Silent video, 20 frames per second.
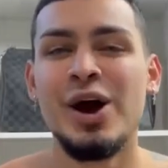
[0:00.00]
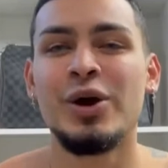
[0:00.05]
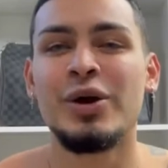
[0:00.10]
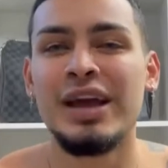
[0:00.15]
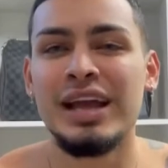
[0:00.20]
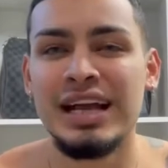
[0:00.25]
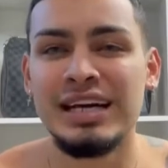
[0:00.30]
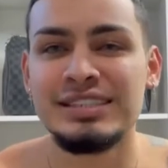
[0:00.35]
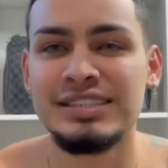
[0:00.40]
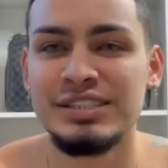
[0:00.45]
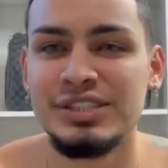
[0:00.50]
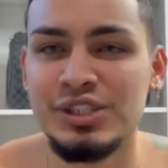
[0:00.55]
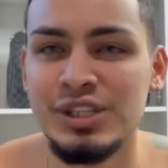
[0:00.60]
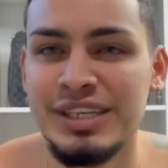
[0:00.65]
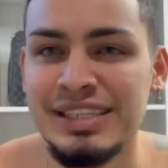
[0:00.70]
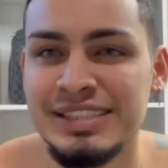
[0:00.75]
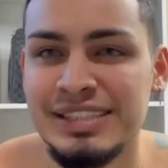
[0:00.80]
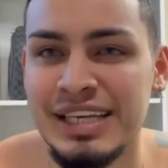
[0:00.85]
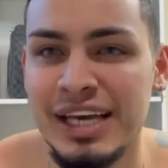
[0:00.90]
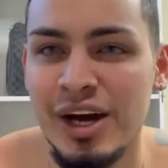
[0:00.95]
Okay guys, as you
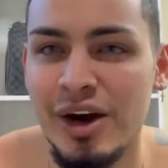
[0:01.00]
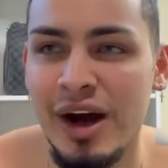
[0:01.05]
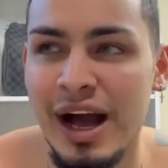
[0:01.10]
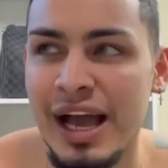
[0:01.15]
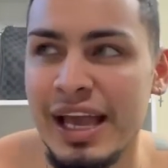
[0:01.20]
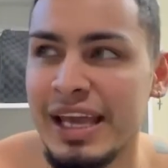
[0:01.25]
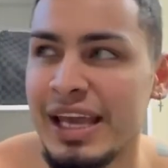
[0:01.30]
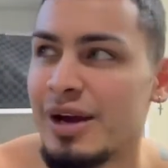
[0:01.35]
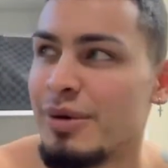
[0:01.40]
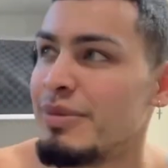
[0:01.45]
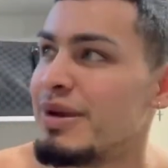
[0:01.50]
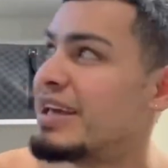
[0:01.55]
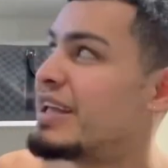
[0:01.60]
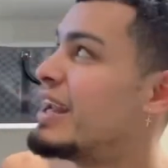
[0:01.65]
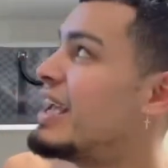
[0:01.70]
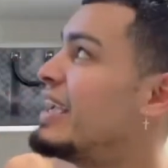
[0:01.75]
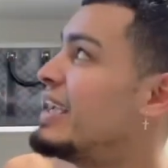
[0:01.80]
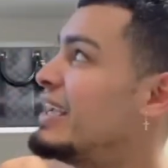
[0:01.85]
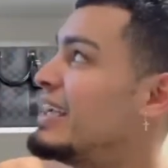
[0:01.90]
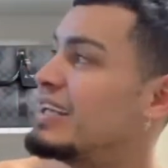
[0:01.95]
can tell, I am
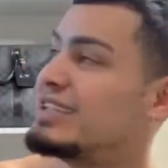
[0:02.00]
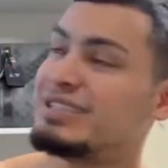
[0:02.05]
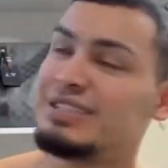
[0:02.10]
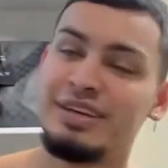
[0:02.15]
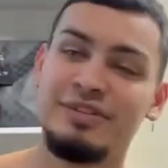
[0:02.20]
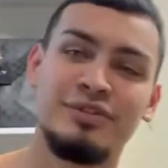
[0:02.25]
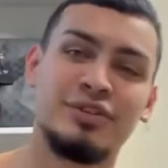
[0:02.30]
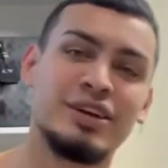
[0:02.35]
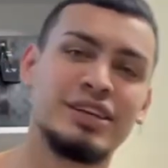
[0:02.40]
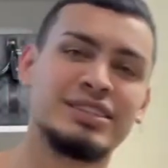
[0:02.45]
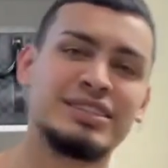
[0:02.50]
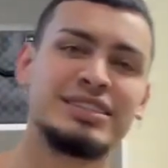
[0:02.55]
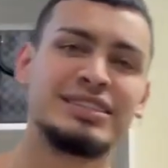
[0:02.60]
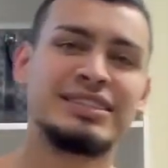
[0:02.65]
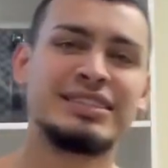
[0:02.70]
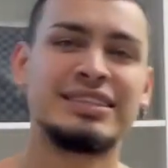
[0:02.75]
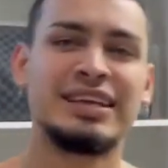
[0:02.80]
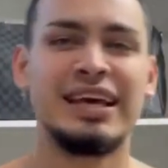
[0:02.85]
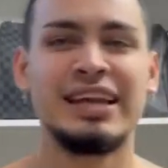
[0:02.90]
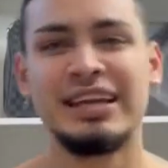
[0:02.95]
in a different
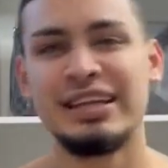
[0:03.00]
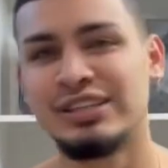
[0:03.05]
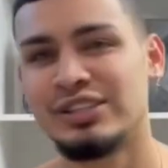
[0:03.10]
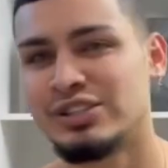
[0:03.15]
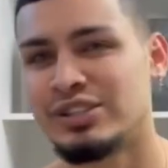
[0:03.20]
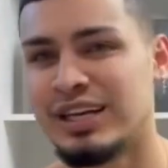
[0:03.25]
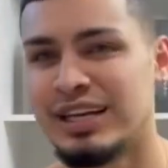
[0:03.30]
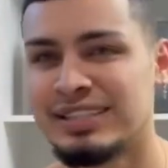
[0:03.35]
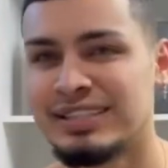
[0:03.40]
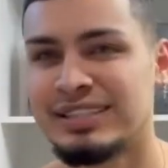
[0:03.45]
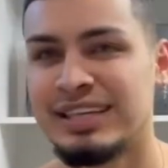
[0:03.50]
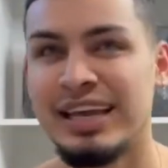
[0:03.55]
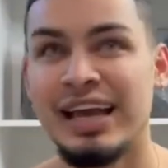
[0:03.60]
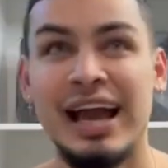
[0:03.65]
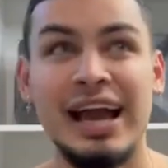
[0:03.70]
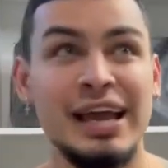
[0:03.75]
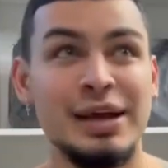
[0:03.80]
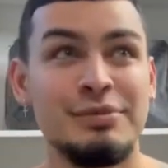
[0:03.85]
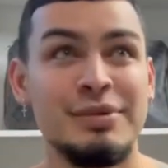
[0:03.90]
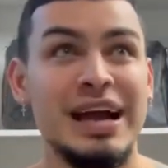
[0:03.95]
setting, should I say.
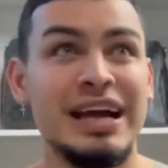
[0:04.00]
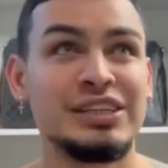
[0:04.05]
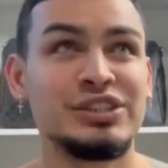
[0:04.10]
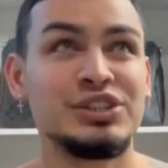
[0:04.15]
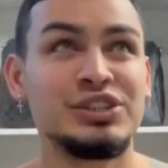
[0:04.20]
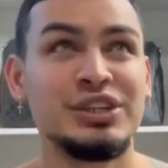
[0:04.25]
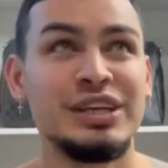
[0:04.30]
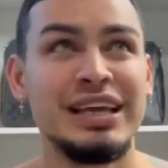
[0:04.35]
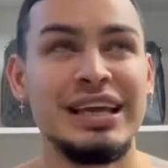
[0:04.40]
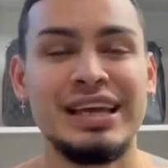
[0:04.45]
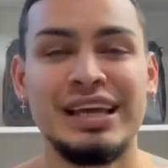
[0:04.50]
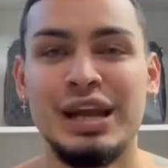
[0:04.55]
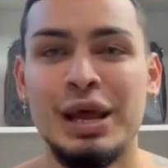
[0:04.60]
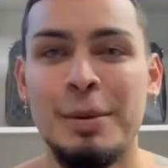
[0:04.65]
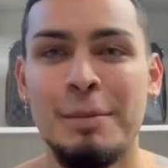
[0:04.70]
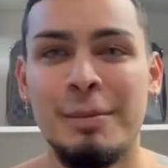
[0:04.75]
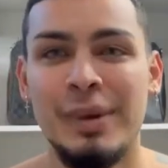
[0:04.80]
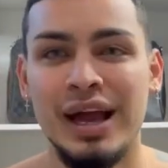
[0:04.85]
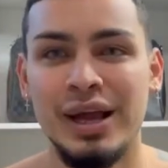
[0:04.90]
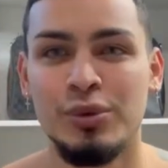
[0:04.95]
I am actually in
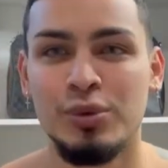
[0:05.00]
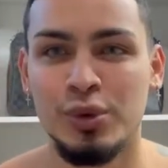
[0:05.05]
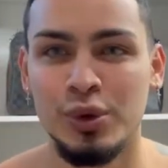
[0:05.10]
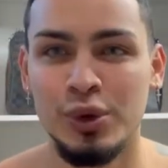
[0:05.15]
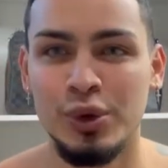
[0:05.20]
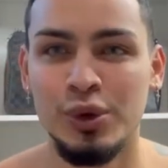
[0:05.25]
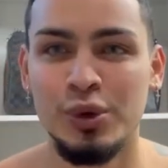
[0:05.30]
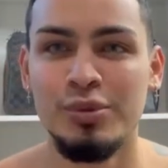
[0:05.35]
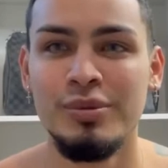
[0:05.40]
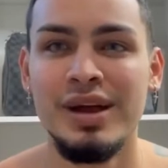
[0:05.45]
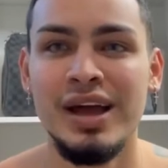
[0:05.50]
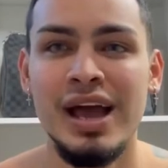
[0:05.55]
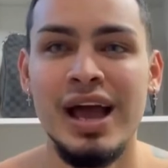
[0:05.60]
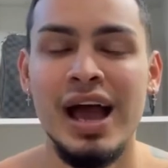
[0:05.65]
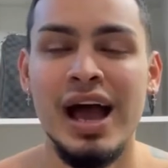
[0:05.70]
my room.